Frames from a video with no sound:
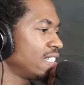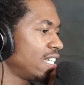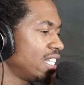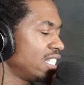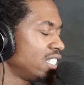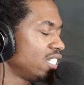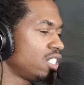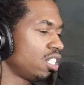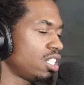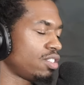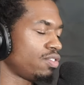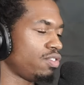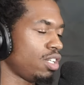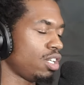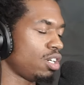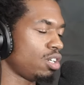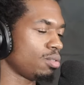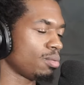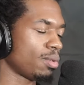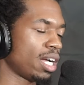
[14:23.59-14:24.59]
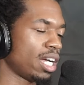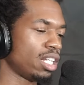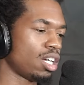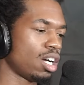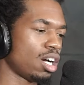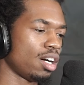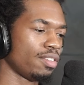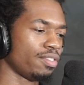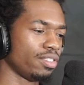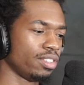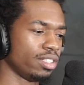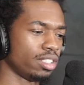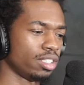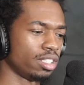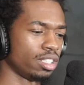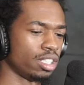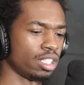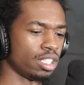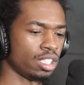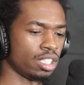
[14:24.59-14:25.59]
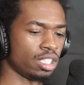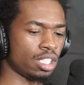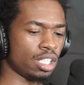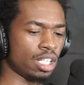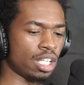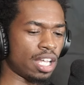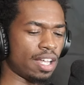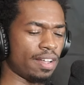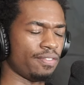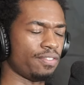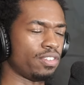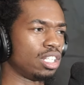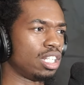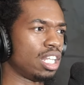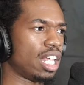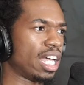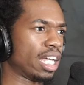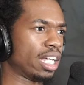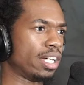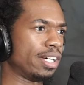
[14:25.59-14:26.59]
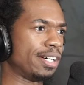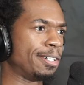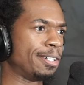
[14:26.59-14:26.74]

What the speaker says: Because it just flowed right off. And I feel like